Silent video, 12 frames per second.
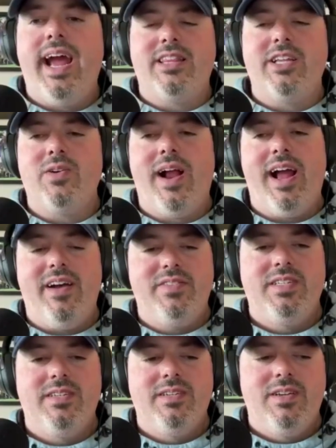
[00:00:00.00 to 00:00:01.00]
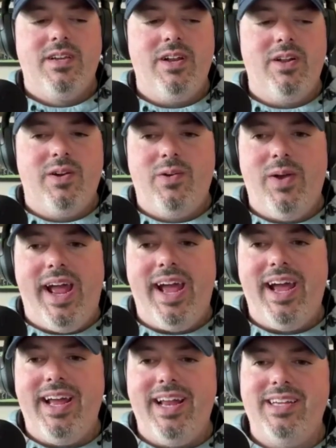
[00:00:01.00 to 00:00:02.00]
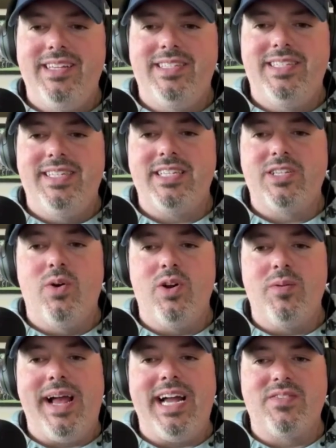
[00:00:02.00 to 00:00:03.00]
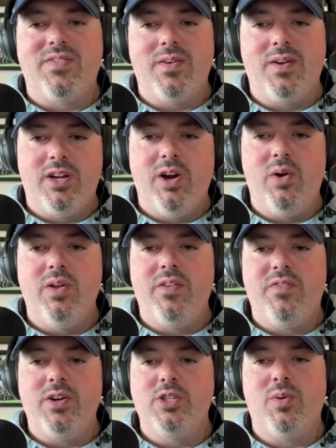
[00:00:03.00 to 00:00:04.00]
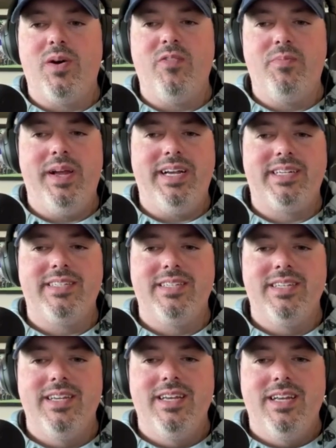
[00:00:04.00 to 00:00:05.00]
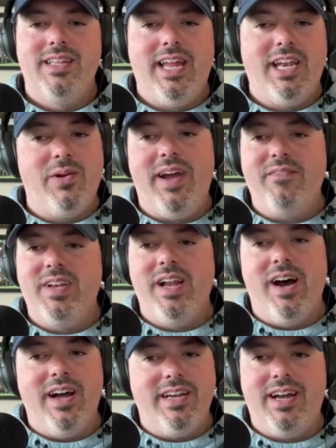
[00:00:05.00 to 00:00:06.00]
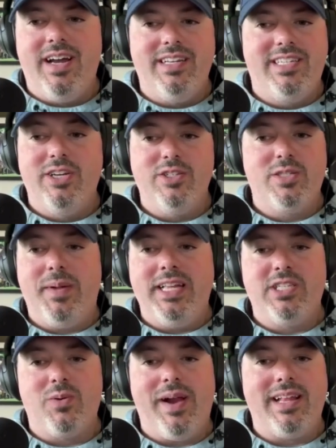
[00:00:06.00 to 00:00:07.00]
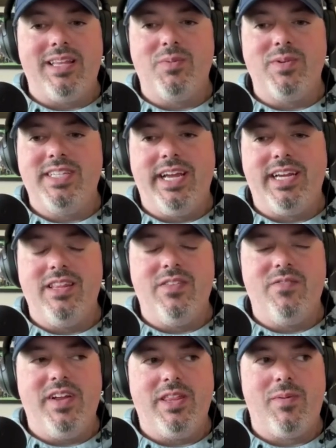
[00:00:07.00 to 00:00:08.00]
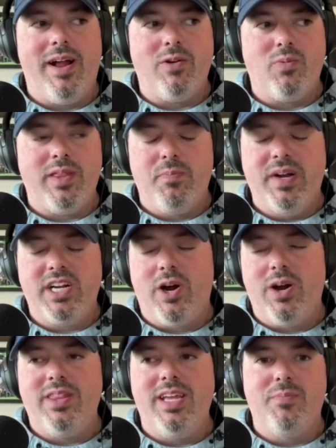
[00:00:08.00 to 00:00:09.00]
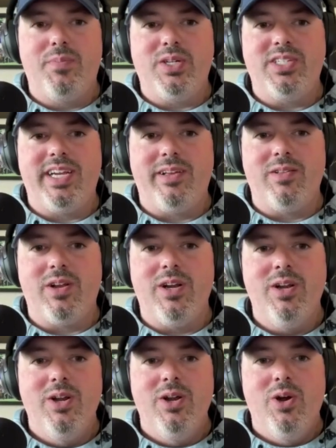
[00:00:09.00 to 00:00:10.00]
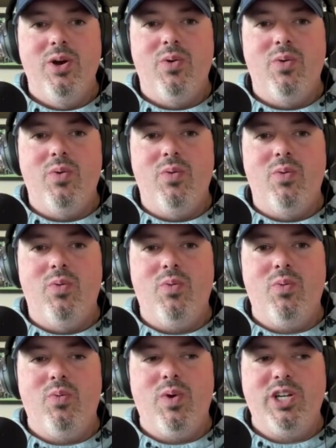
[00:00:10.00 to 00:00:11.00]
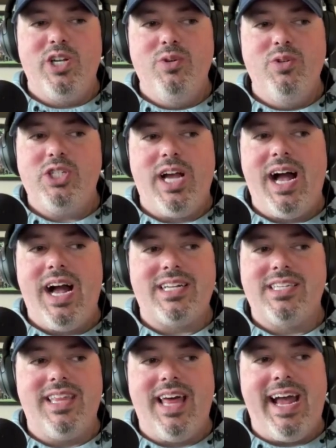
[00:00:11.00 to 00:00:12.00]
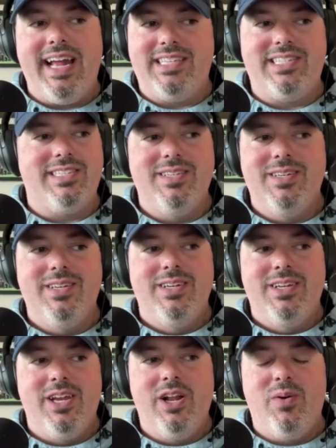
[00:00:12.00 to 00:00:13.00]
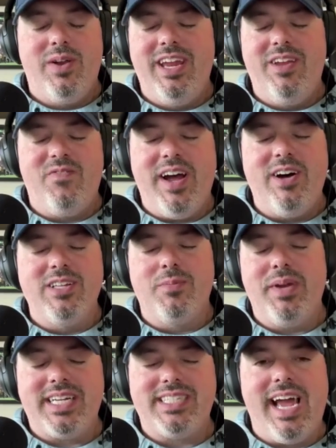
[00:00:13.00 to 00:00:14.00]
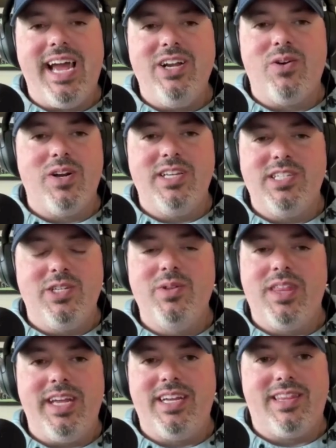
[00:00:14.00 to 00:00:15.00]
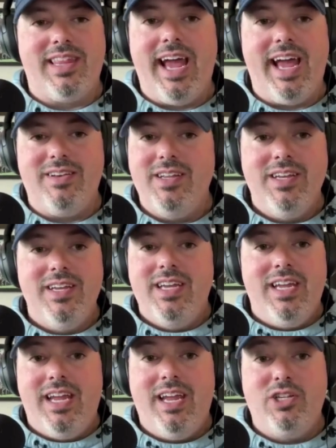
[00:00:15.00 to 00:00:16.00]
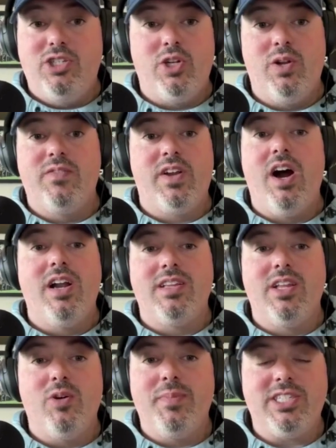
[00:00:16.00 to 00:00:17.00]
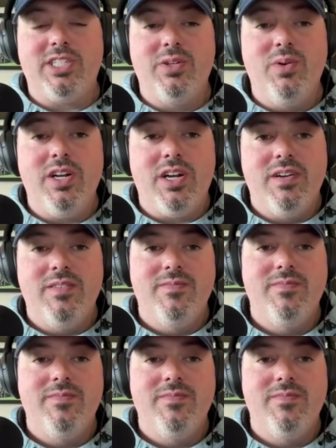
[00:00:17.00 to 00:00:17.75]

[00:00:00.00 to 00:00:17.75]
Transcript: at the draft, you know, you had 6 quarterbacks go in the first 12 picks. Then you have none until Spencer Rattler was taken in the 5th round. With McCarthy in particular, were you shocked that, you know, he fell to pick 10, or did you think that he should have gone a little bit sooner?